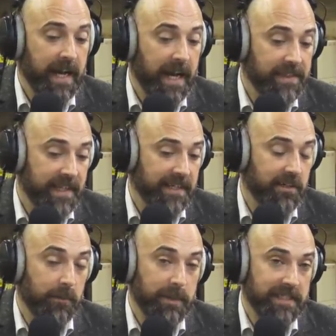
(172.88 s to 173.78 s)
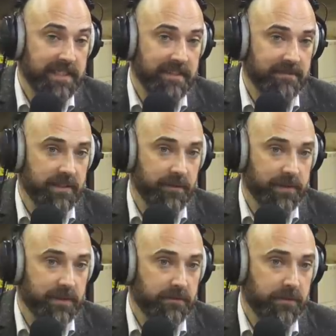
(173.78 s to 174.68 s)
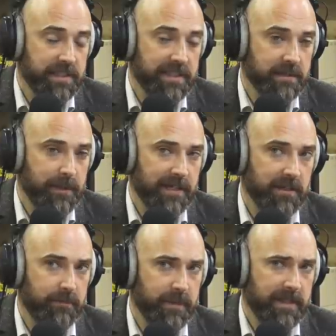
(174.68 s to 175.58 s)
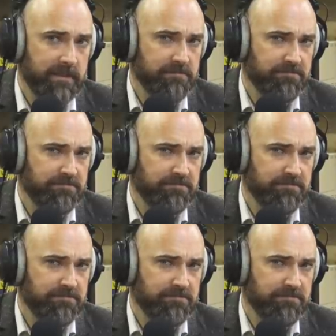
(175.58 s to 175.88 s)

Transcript: And then I got a PC. It was a 486 Packard Bell.